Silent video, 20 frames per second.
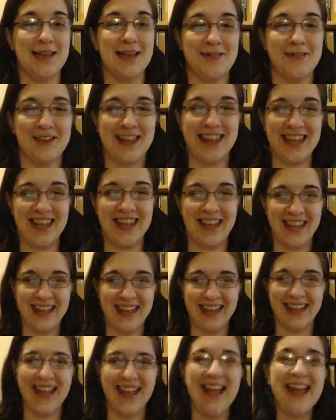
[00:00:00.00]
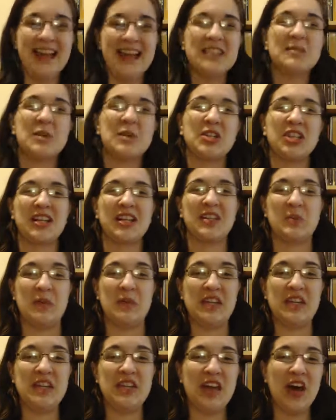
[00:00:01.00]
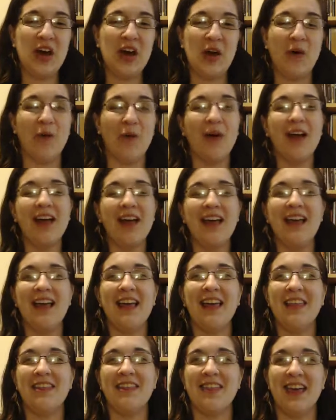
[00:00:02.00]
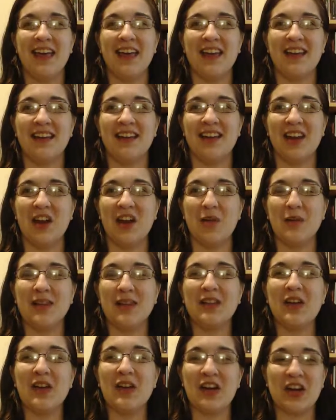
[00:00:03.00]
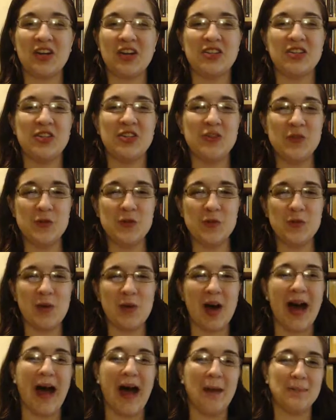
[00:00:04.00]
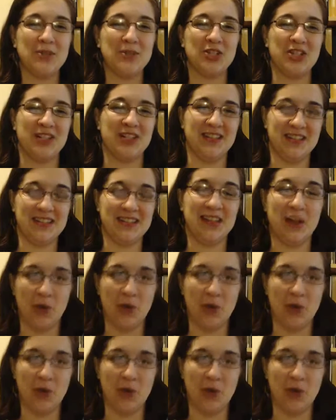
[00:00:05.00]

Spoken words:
everything, especially because we know that, we look at our two options,